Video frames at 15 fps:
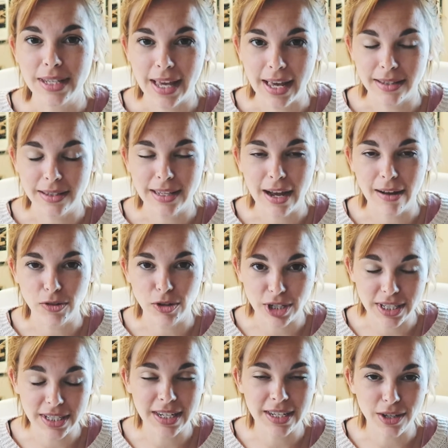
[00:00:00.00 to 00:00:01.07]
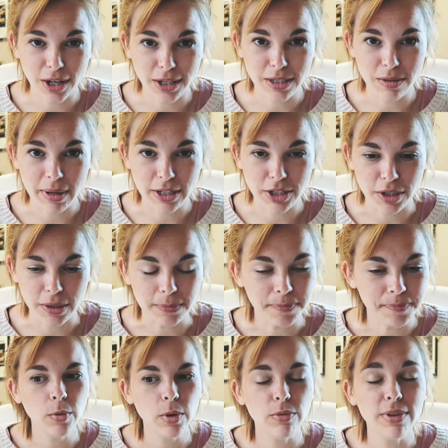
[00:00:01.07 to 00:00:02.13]
Yes, after Disney's Haunted Mansion.
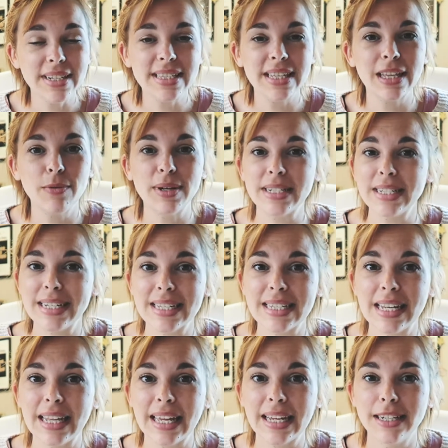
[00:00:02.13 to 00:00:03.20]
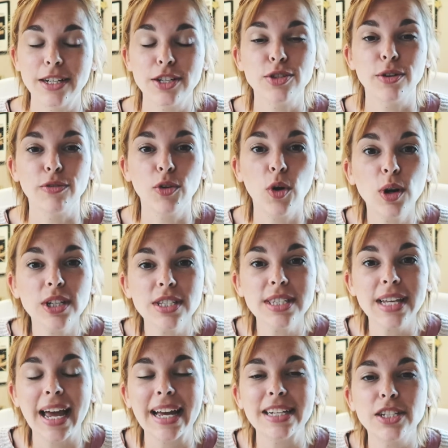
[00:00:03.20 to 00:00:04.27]
We recently went to Disneyland, so of course
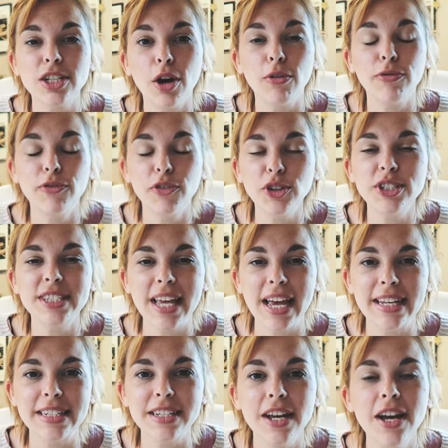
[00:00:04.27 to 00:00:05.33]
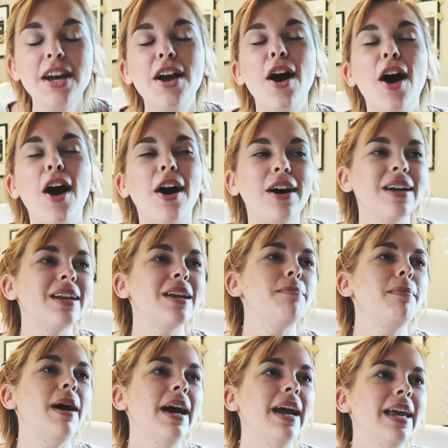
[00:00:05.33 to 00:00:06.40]
I had to go full send on
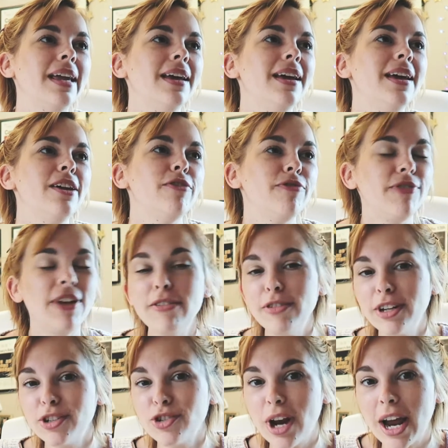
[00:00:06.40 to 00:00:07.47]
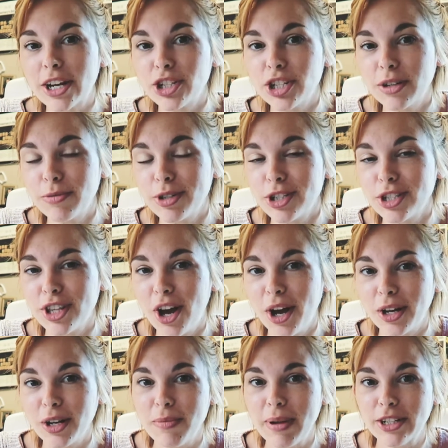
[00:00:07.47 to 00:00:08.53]
my favorite attraction, which is the
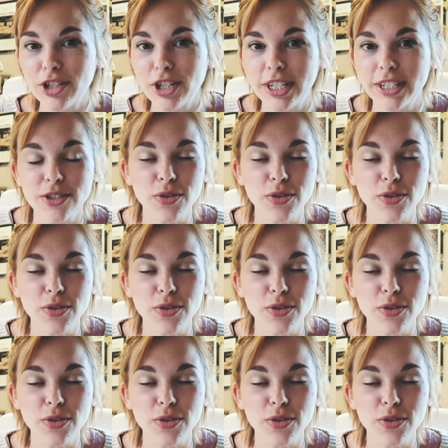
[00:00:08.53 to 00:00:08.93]
Haunted Mansion.